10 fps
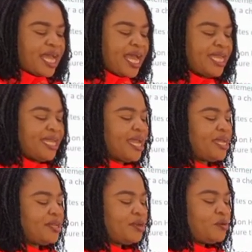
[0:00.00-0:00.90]
And
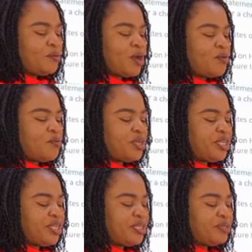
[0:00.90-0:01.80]
then when
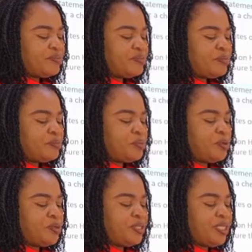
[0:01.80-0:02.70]
we
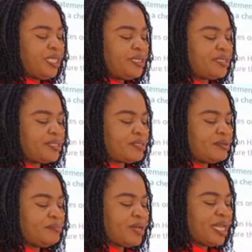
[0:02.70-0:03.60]
pull this
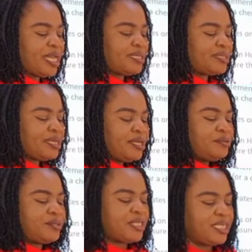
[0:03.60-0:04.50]
balance, you
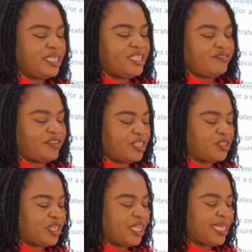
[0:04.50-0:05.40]
see the
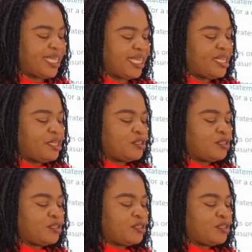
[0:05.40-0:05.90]
deflection again.